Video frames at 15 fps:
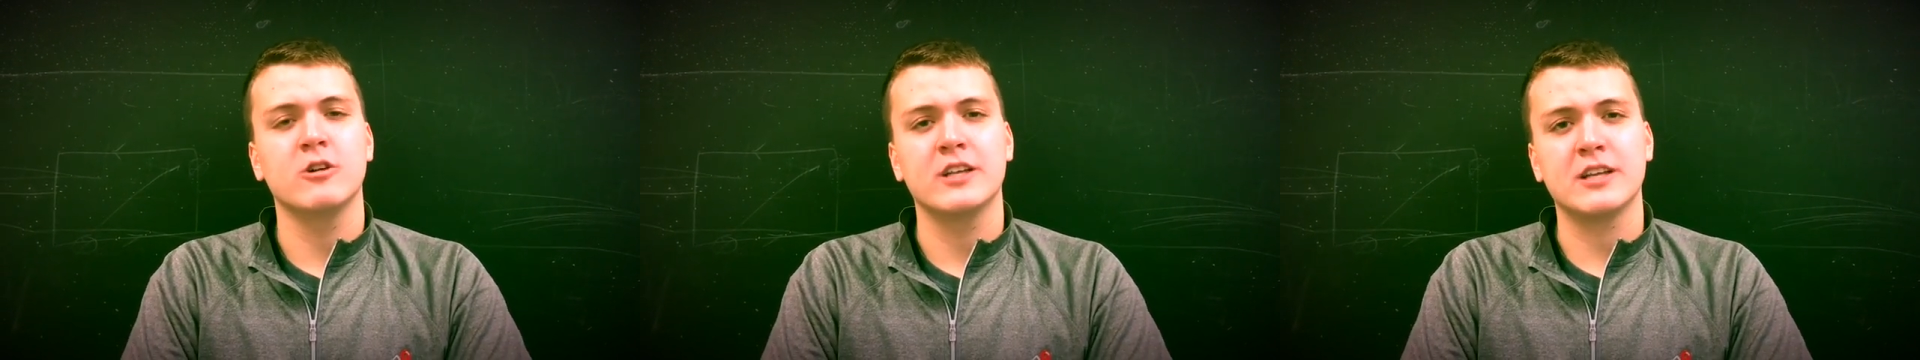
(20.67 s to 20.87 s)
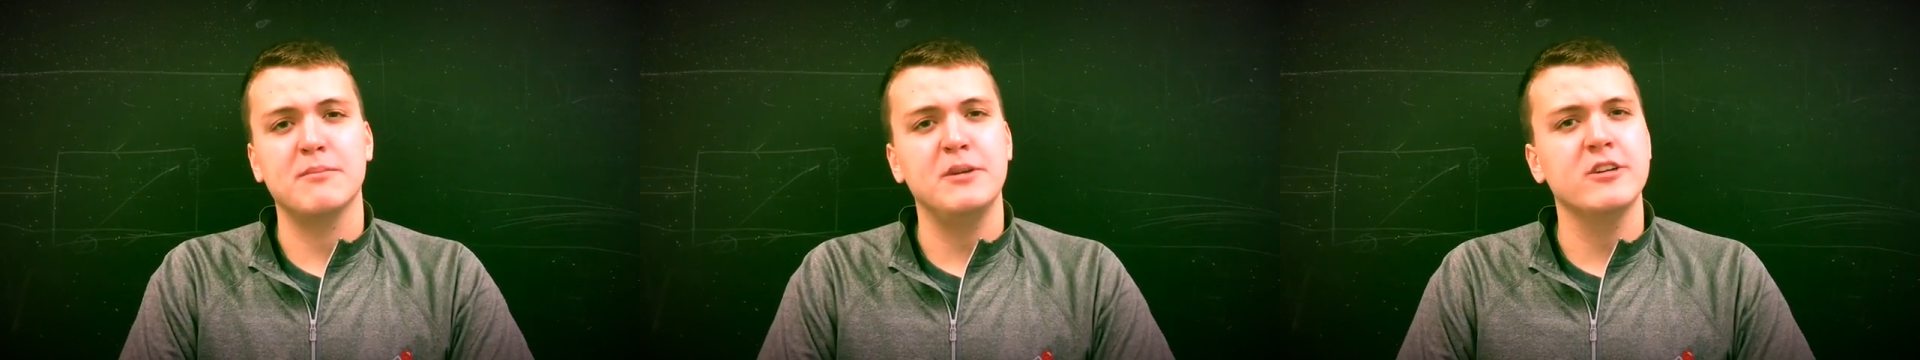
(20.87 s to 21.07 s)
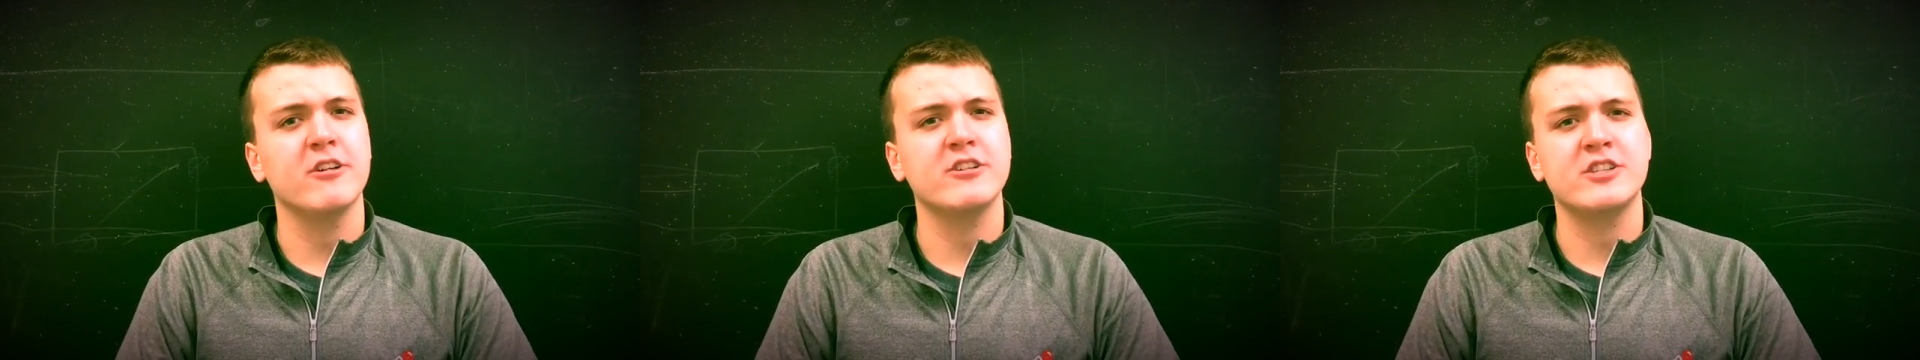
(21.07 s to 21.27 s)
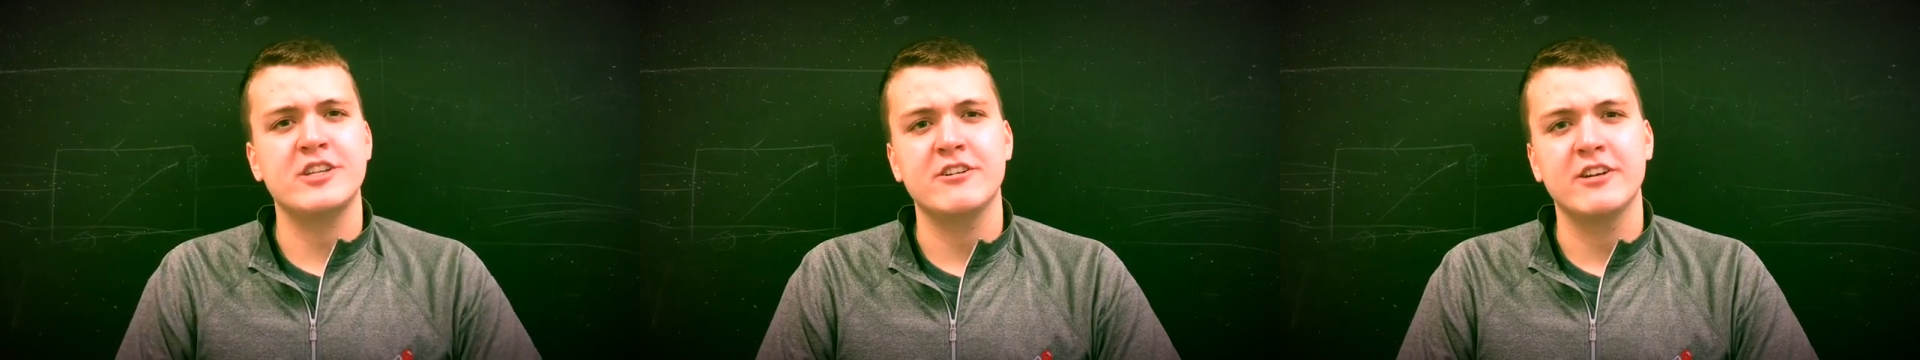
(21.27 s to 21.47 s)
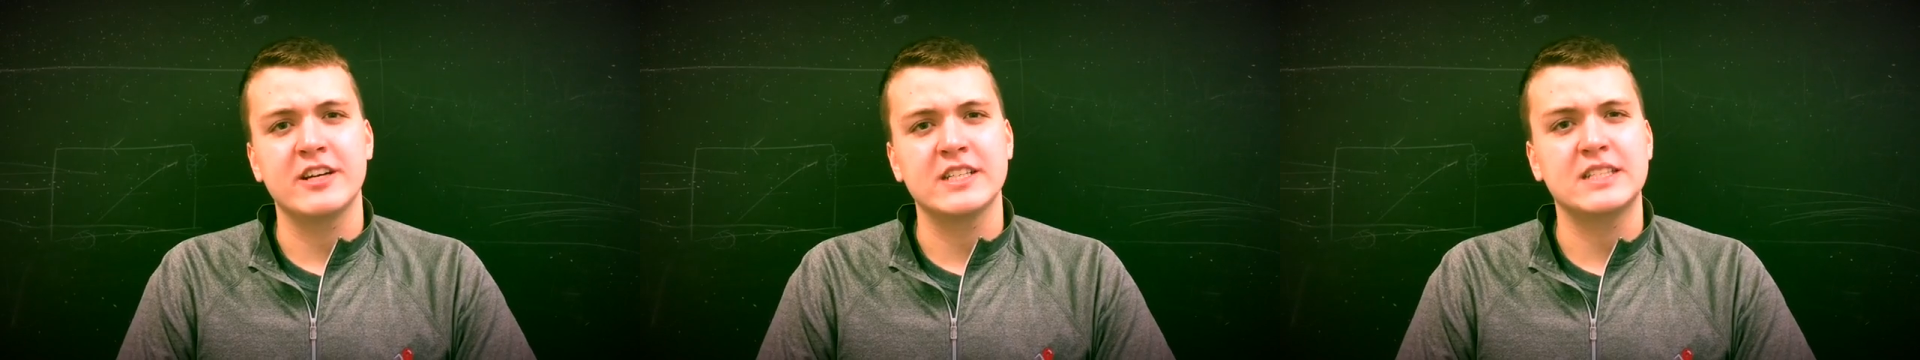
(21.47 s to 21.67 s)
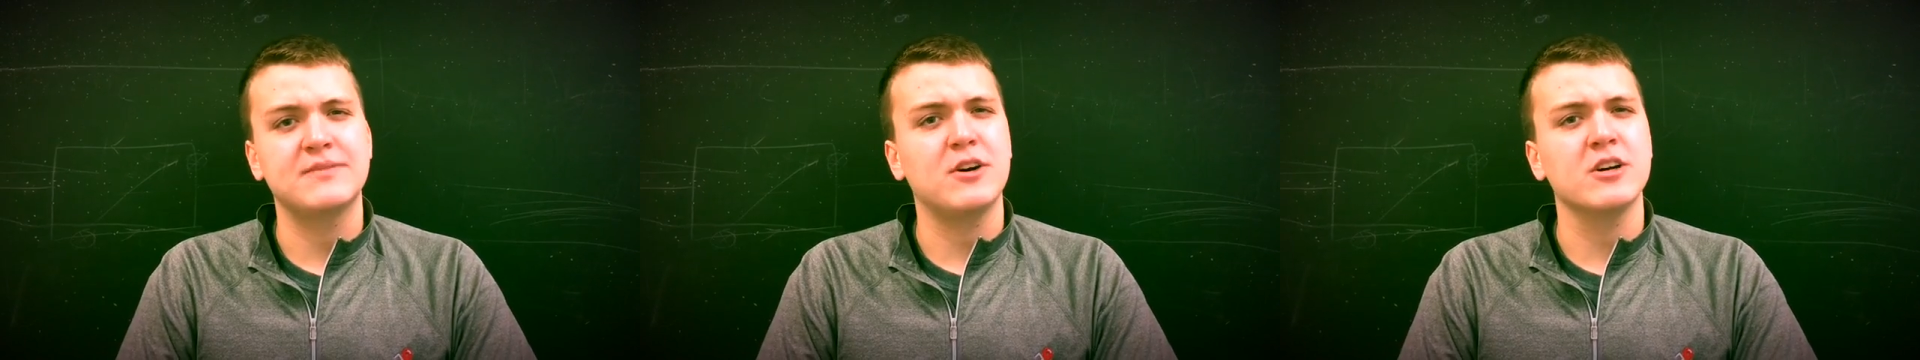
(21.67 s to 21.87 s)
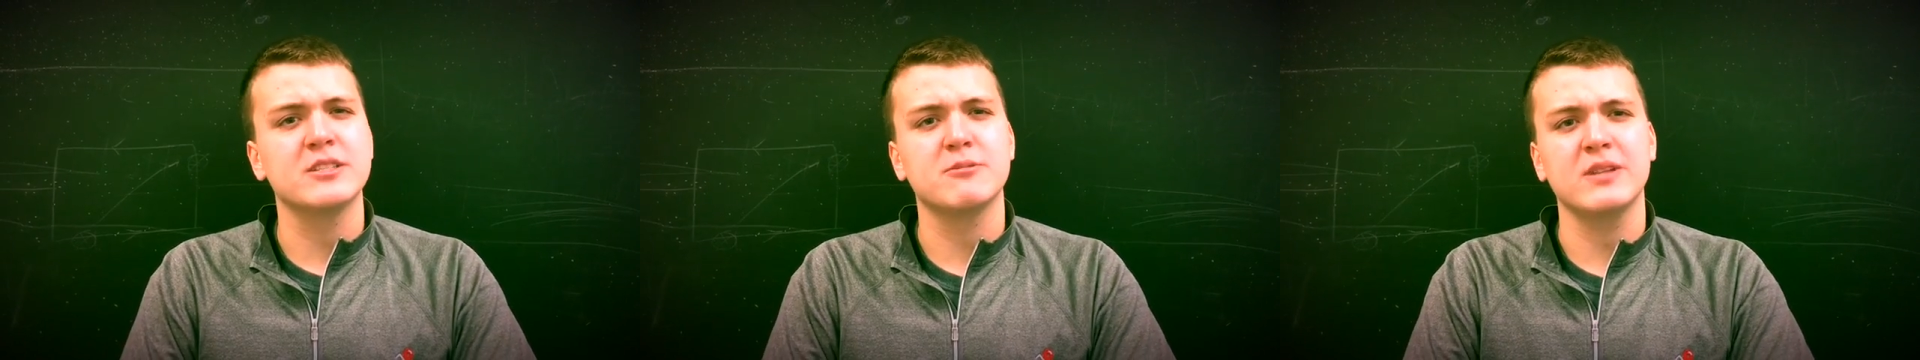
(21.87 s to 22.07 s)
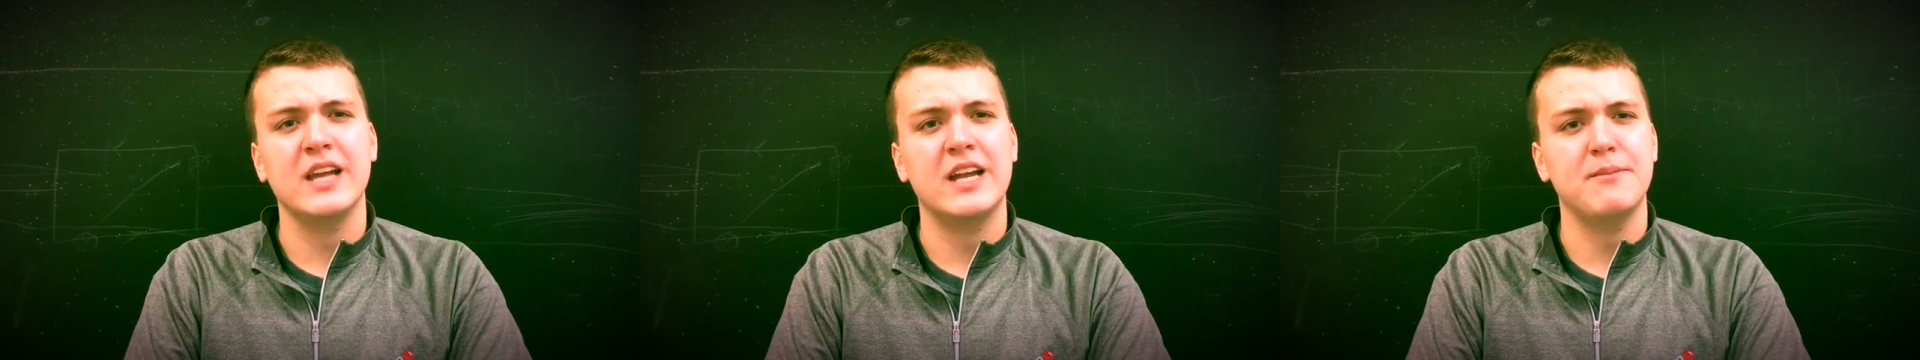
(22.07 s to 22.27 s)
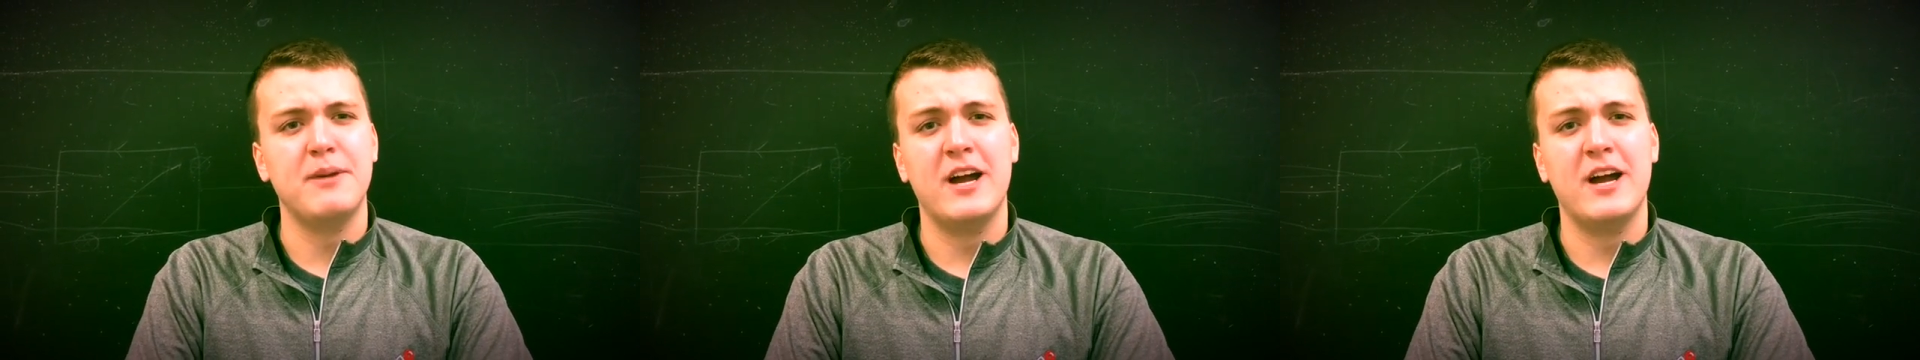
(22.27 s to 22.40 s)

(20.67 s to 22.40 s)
and computer engineering because I've always really had a